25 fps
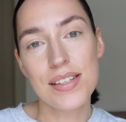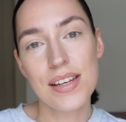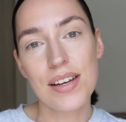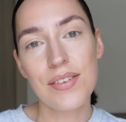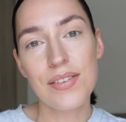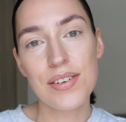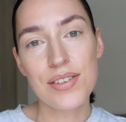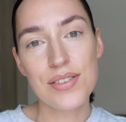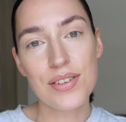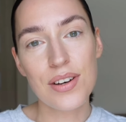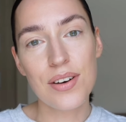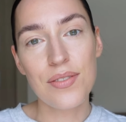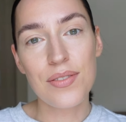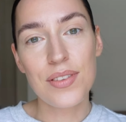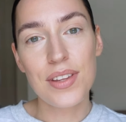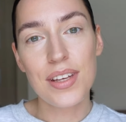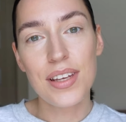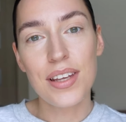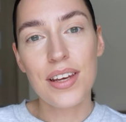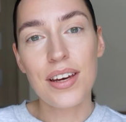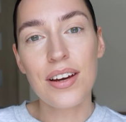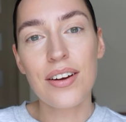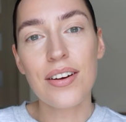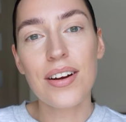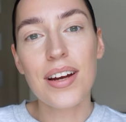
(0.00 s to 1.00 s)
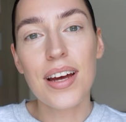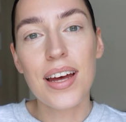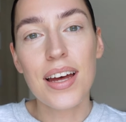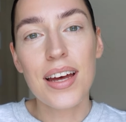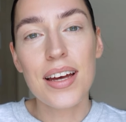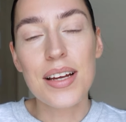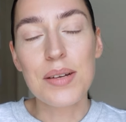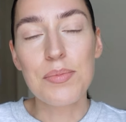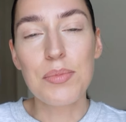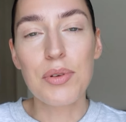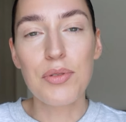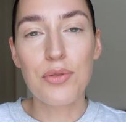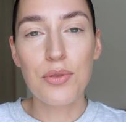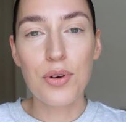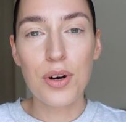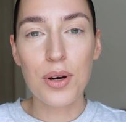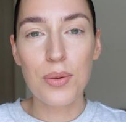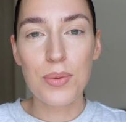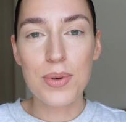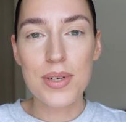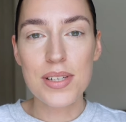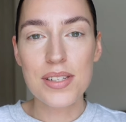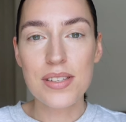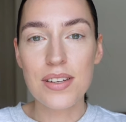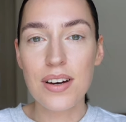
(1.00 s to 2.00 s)
series of the year. And before
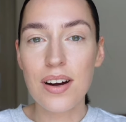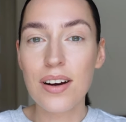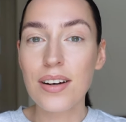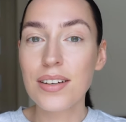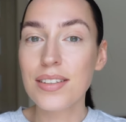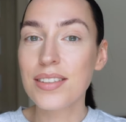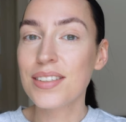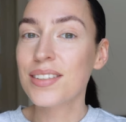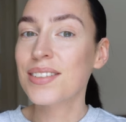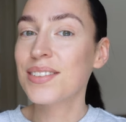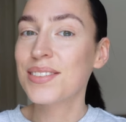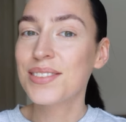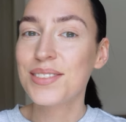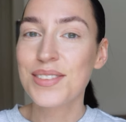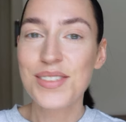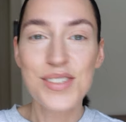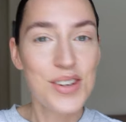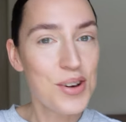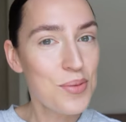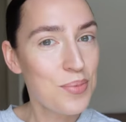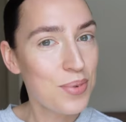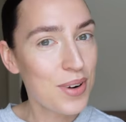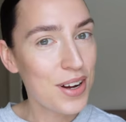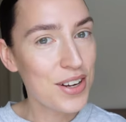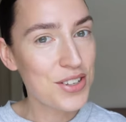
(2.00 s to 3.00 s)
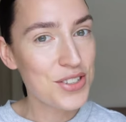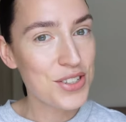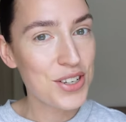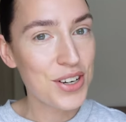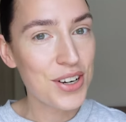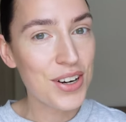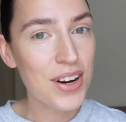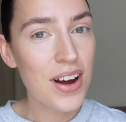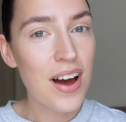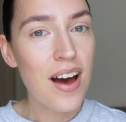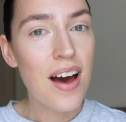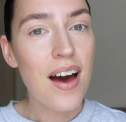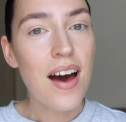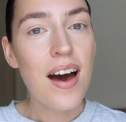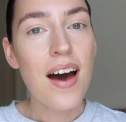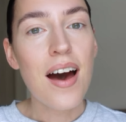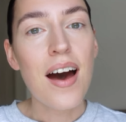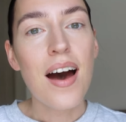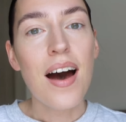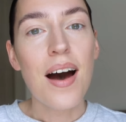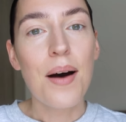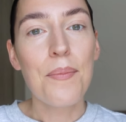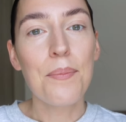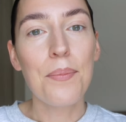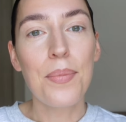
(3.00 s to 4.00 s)
we start, no pressure,
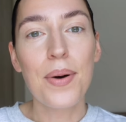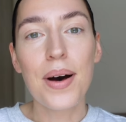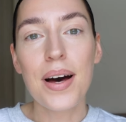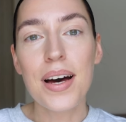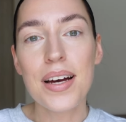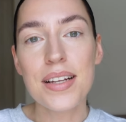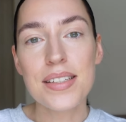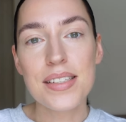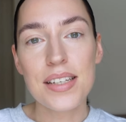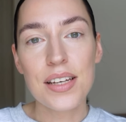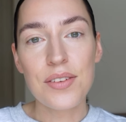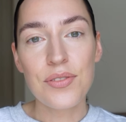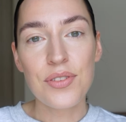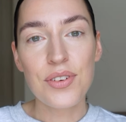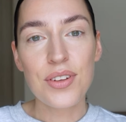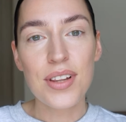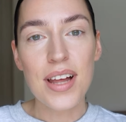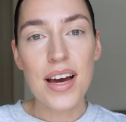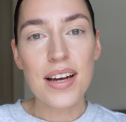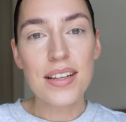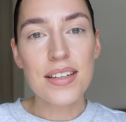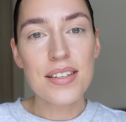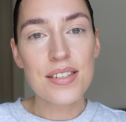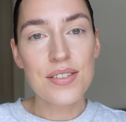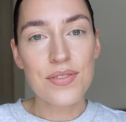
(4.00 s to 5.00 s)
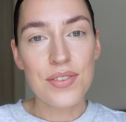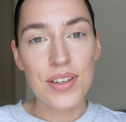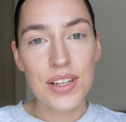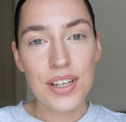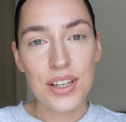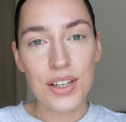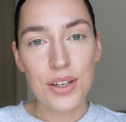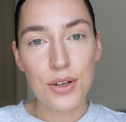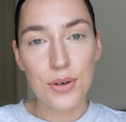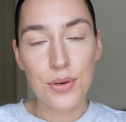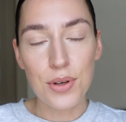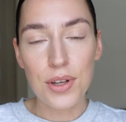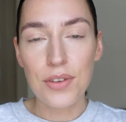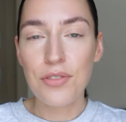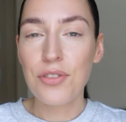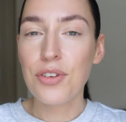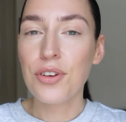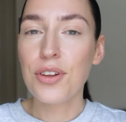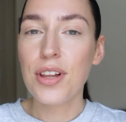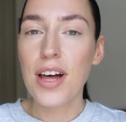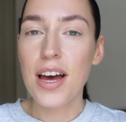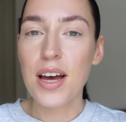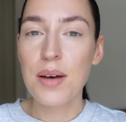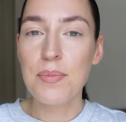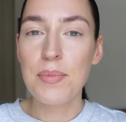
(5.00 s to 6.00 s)
but if you like this video, if
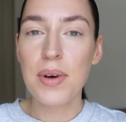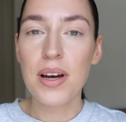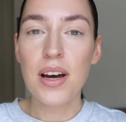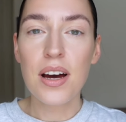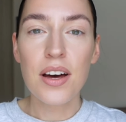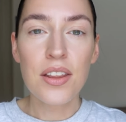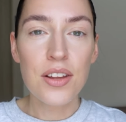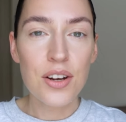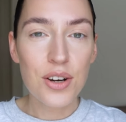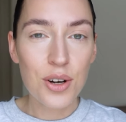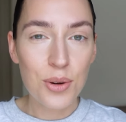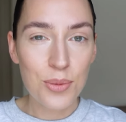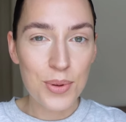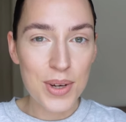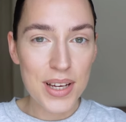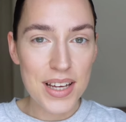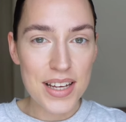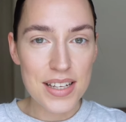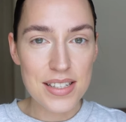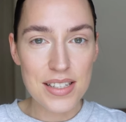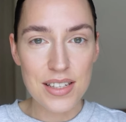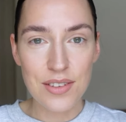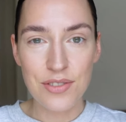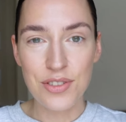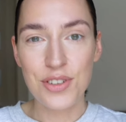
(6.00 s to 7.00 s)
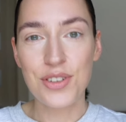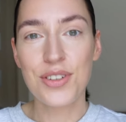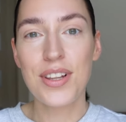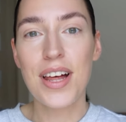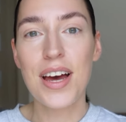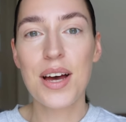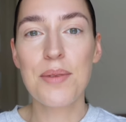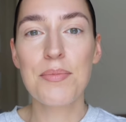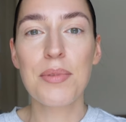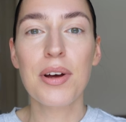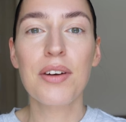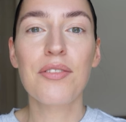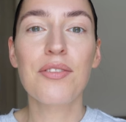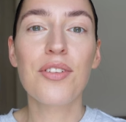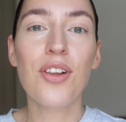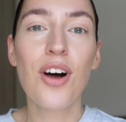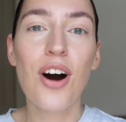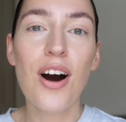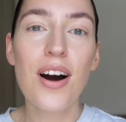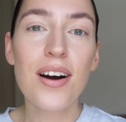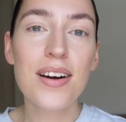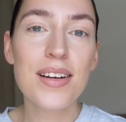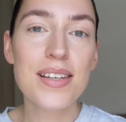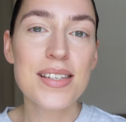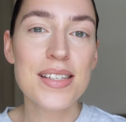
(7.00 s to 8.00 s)
you like my other quickies, if you like my
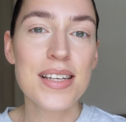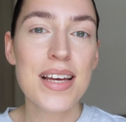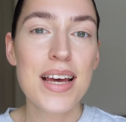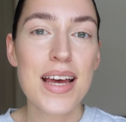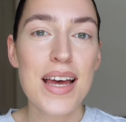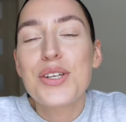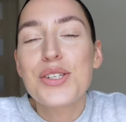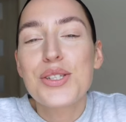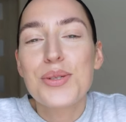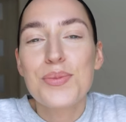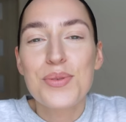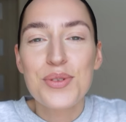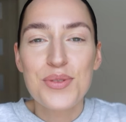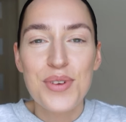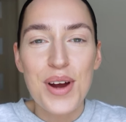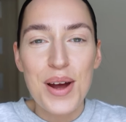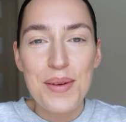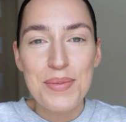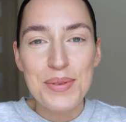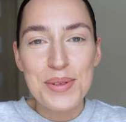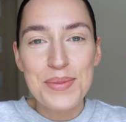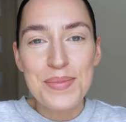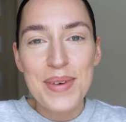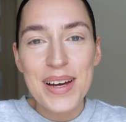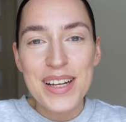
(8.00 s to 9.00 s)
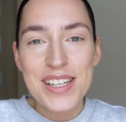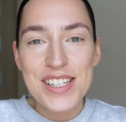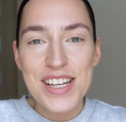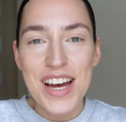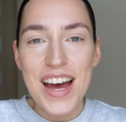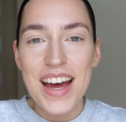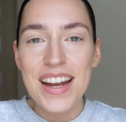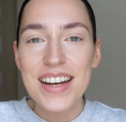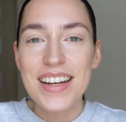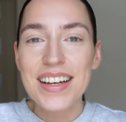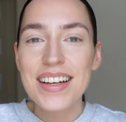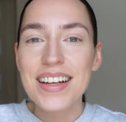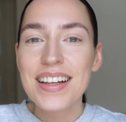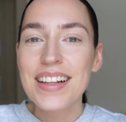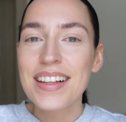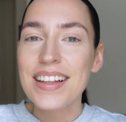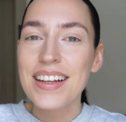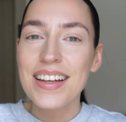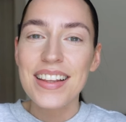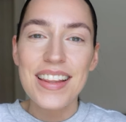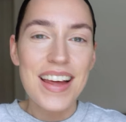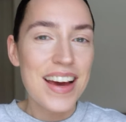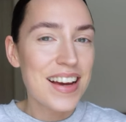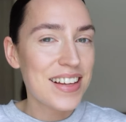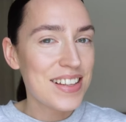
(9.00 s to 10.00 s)
vlogs, subscribe to my
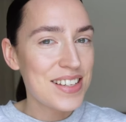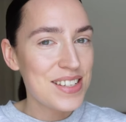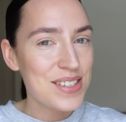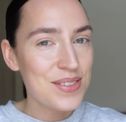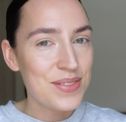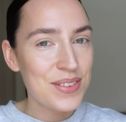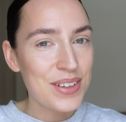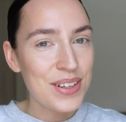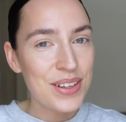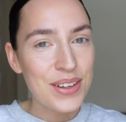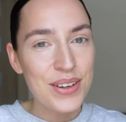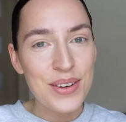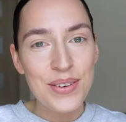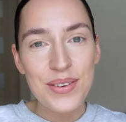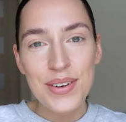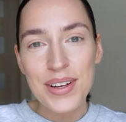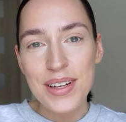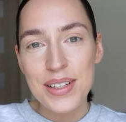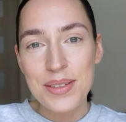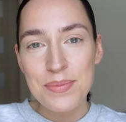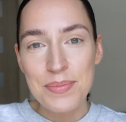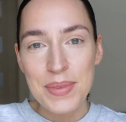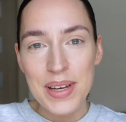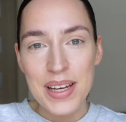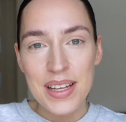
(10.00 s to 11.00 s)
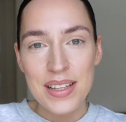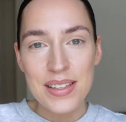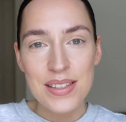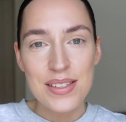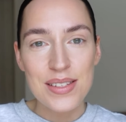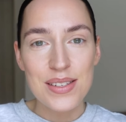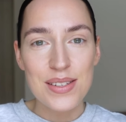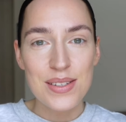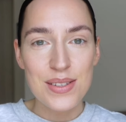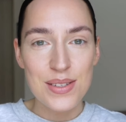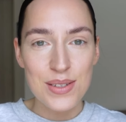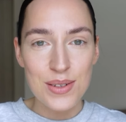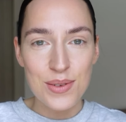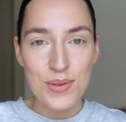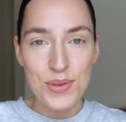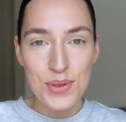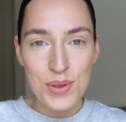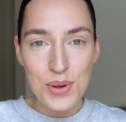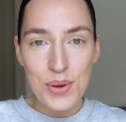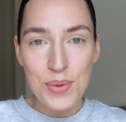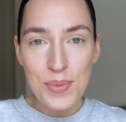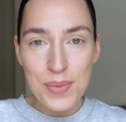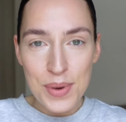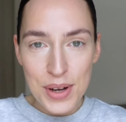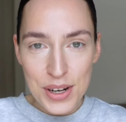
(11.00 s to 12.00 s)
channel, like this video. It means
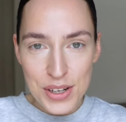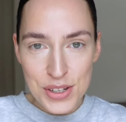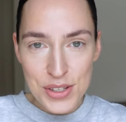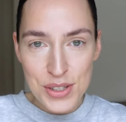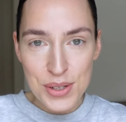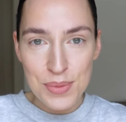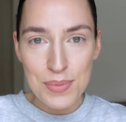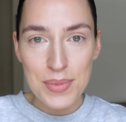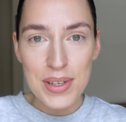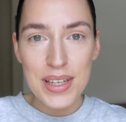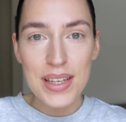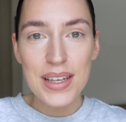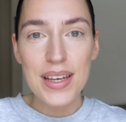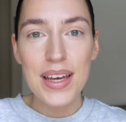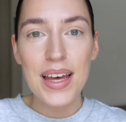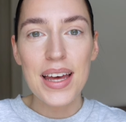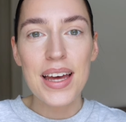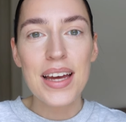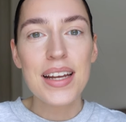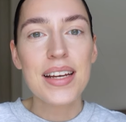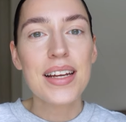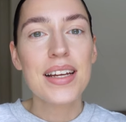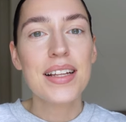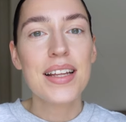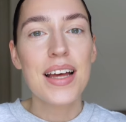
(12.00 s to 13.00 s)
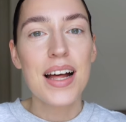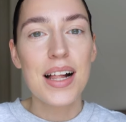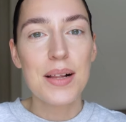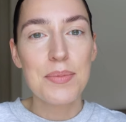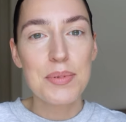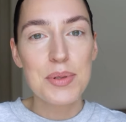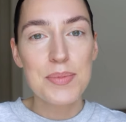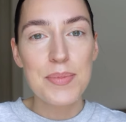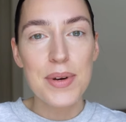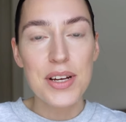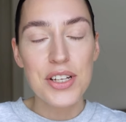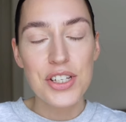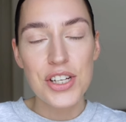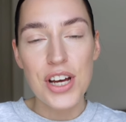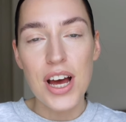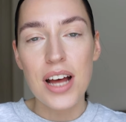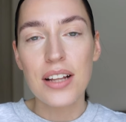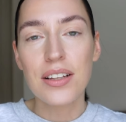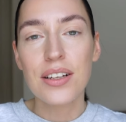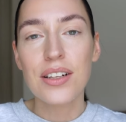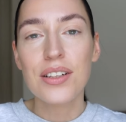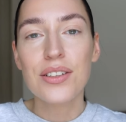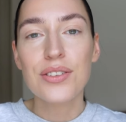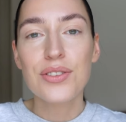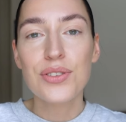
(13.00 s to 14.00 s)
so much to me and it helps my
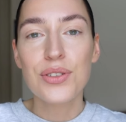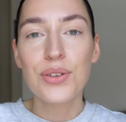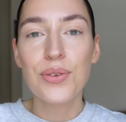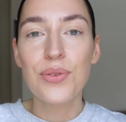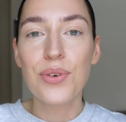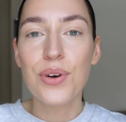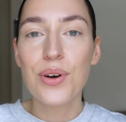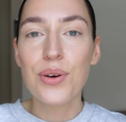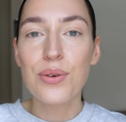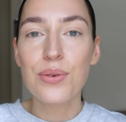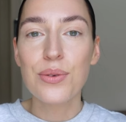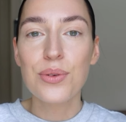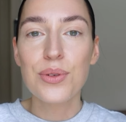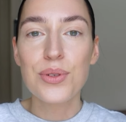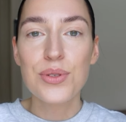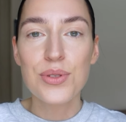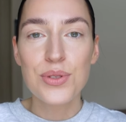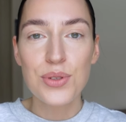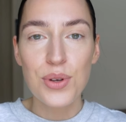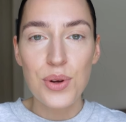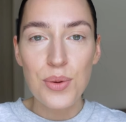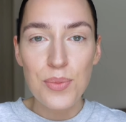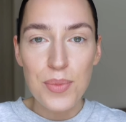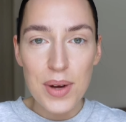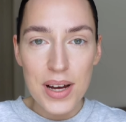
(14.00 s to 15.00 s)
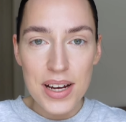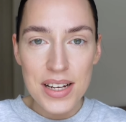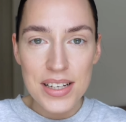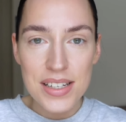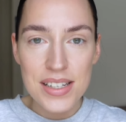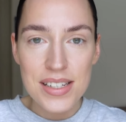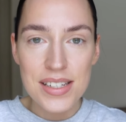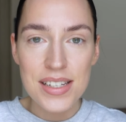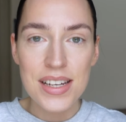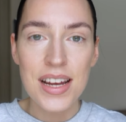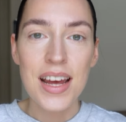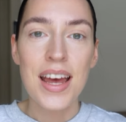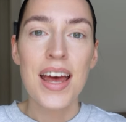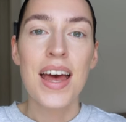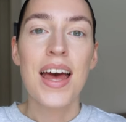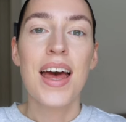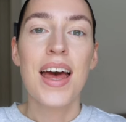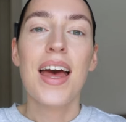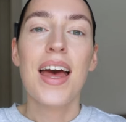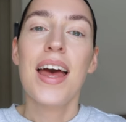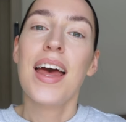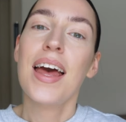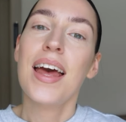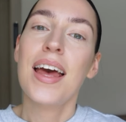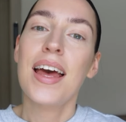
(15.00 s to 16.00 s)
channel to grow so much.
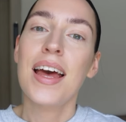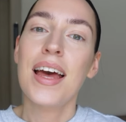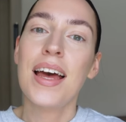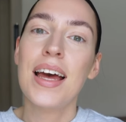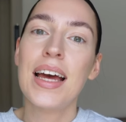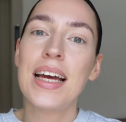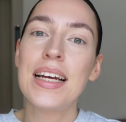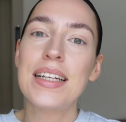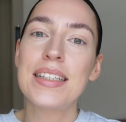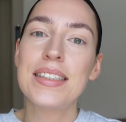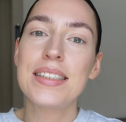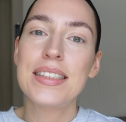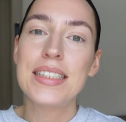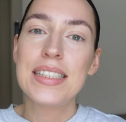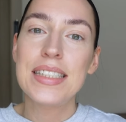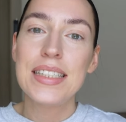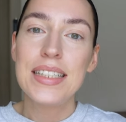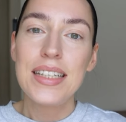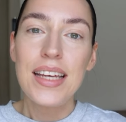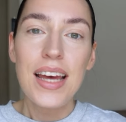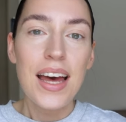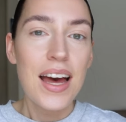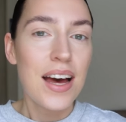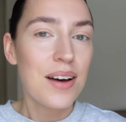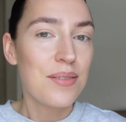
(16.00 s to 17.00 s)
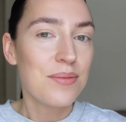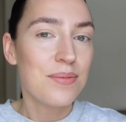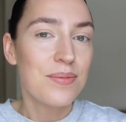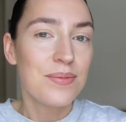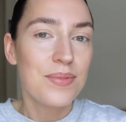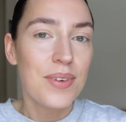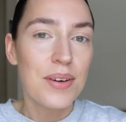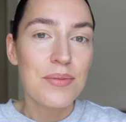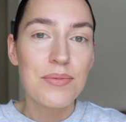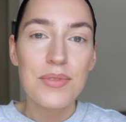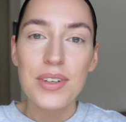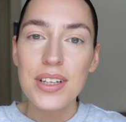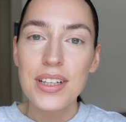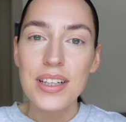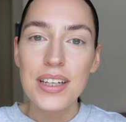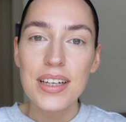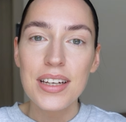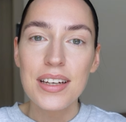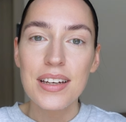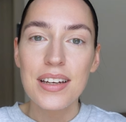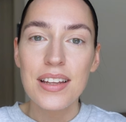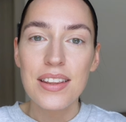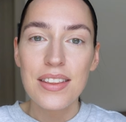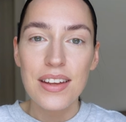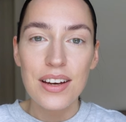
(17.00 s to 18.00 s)
And yeah, I'm
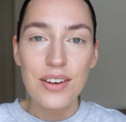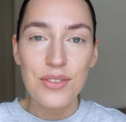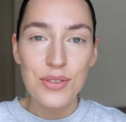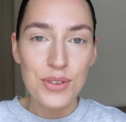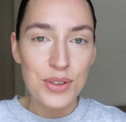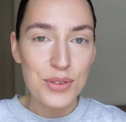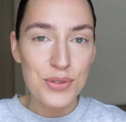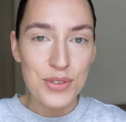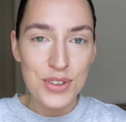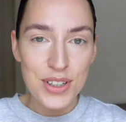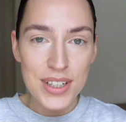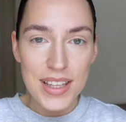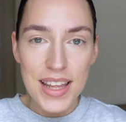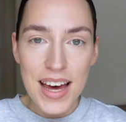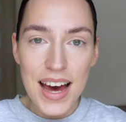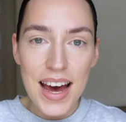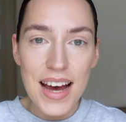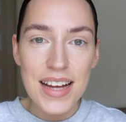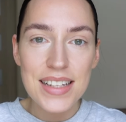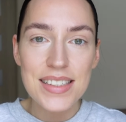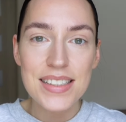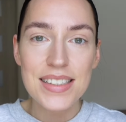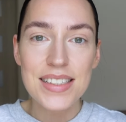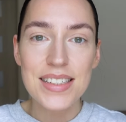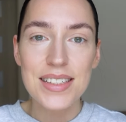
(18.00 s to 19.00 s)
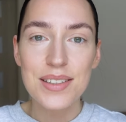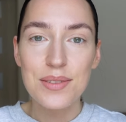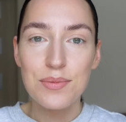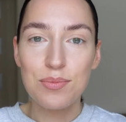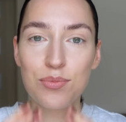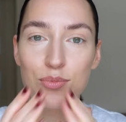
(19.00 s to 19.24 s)
really thankful for that.